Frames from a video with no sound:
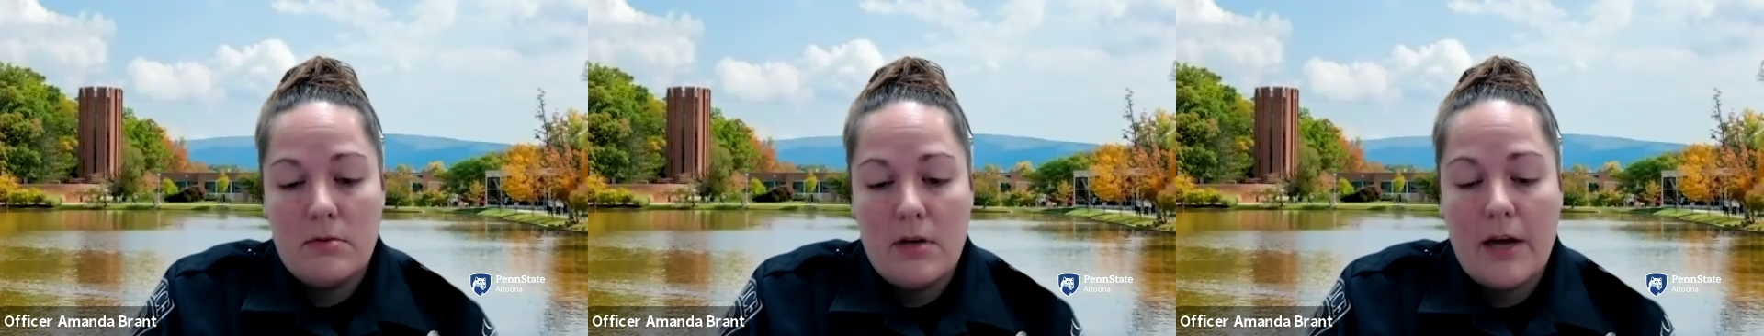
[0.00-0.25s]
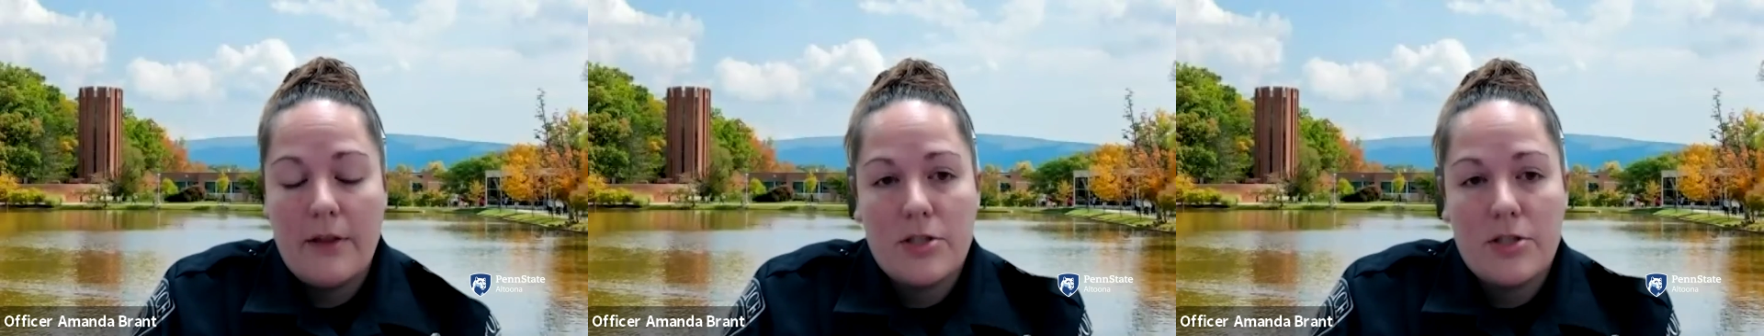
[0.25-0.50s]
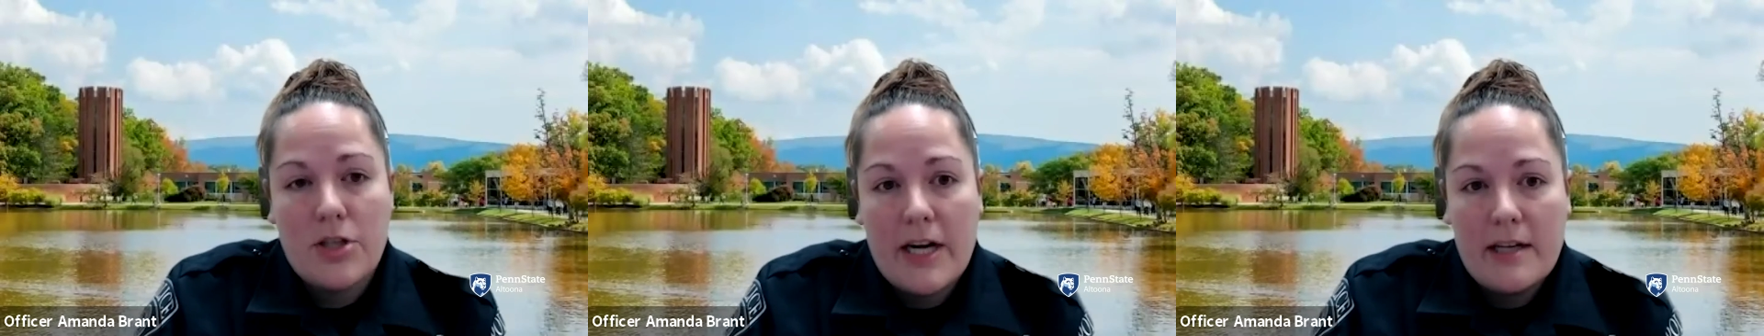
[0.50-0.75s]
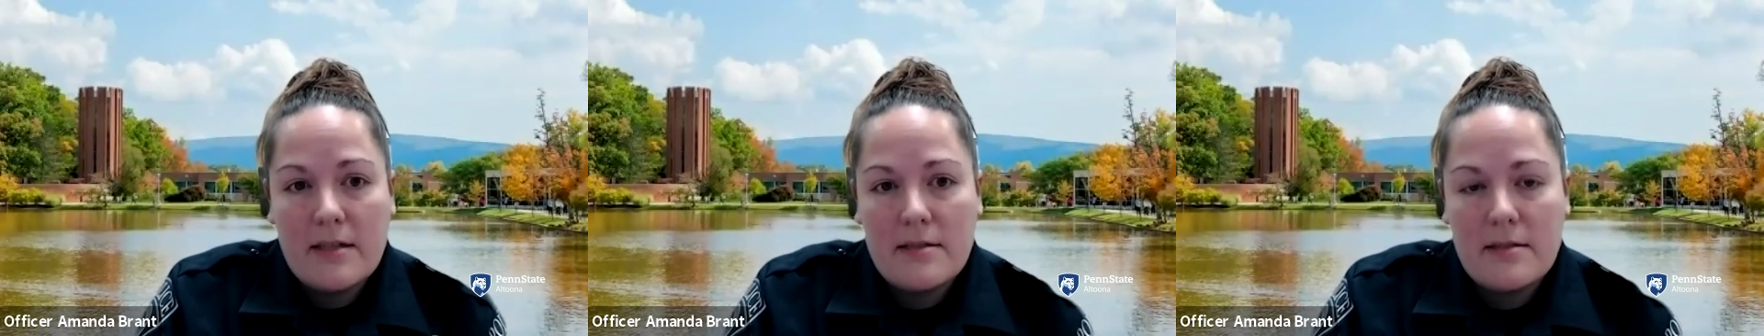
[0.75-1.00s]
other
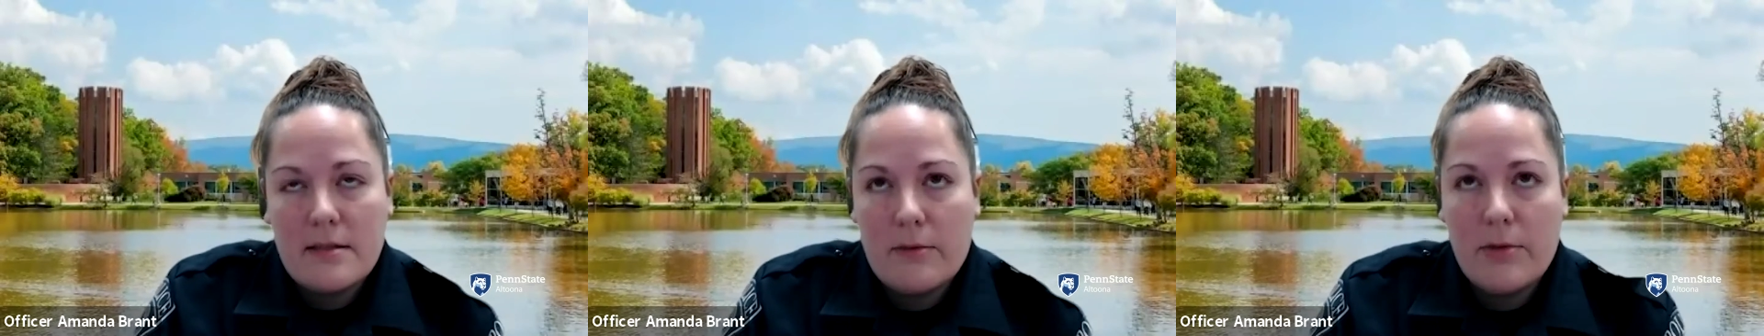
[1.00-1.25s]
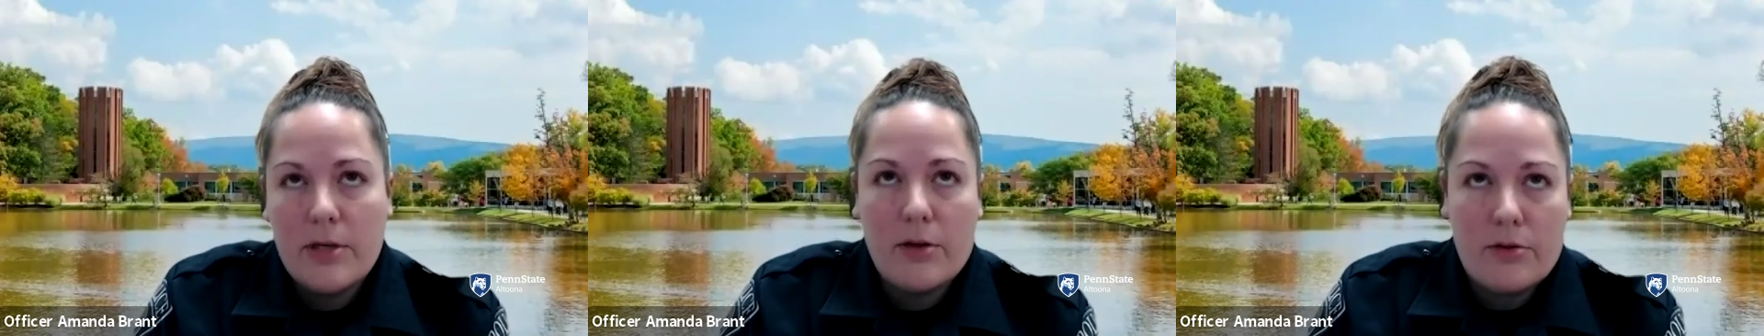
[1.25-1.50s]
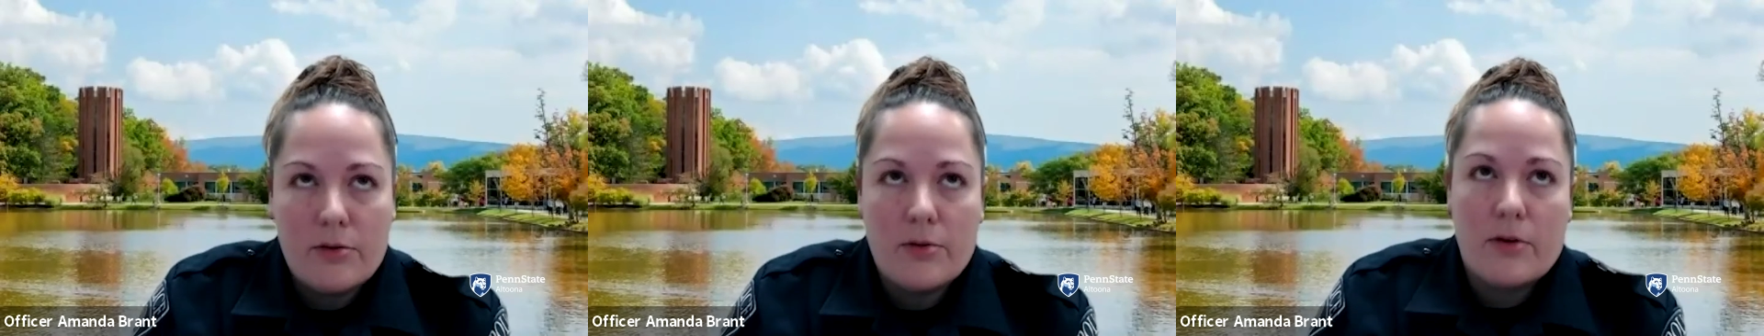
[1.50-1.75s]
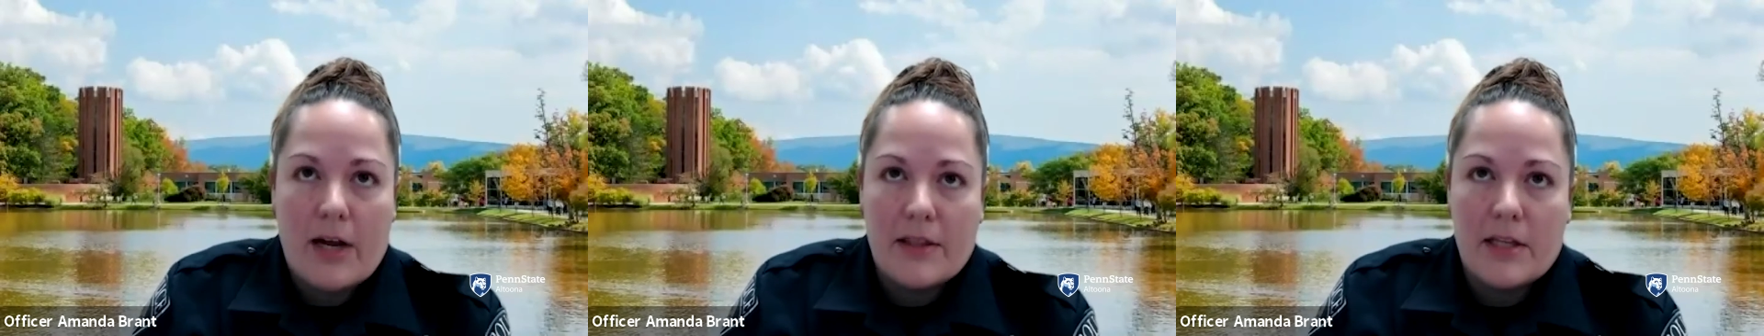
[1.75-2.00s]
trainings that we go through
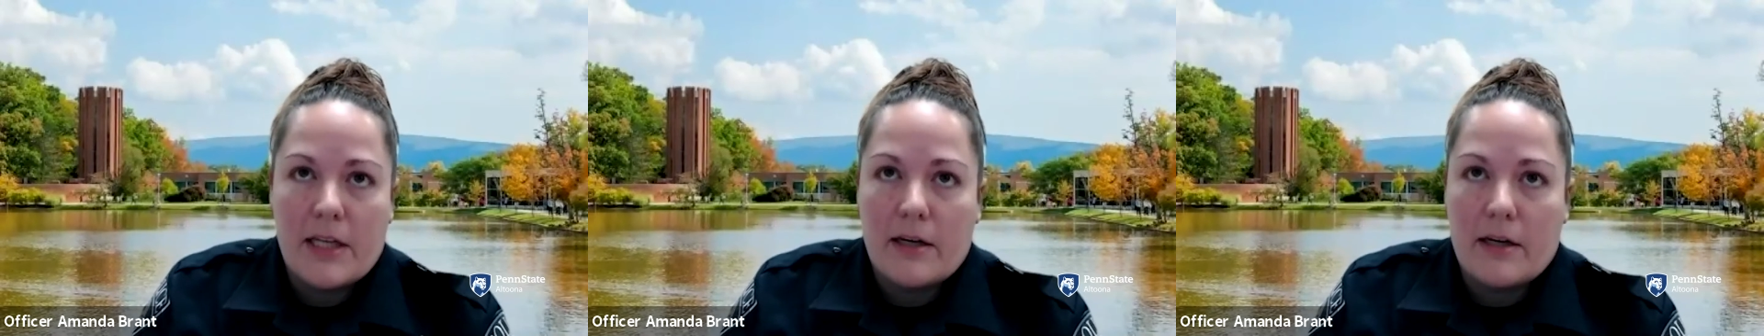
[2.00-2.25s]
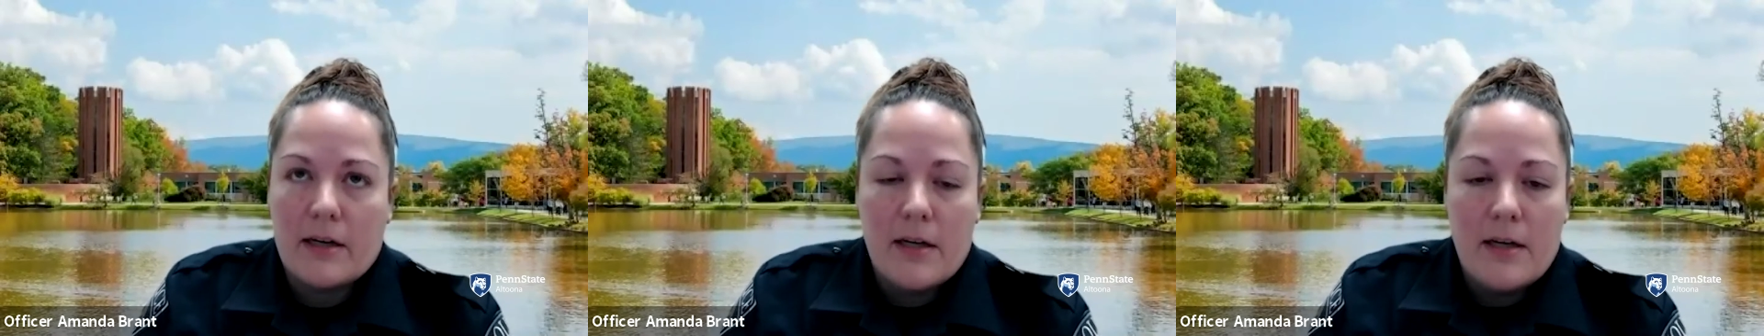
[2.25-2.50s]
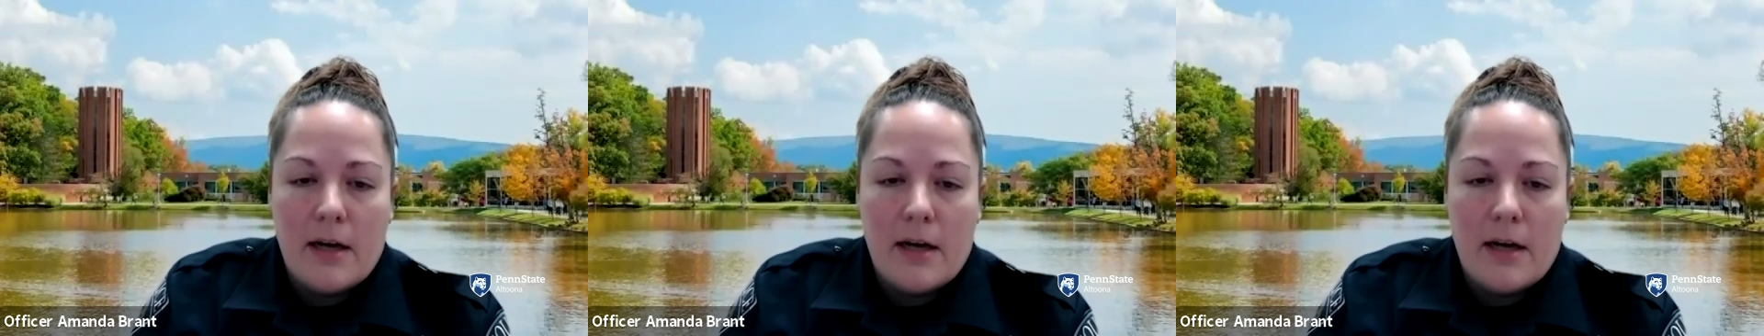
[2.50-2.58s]
throughout the year.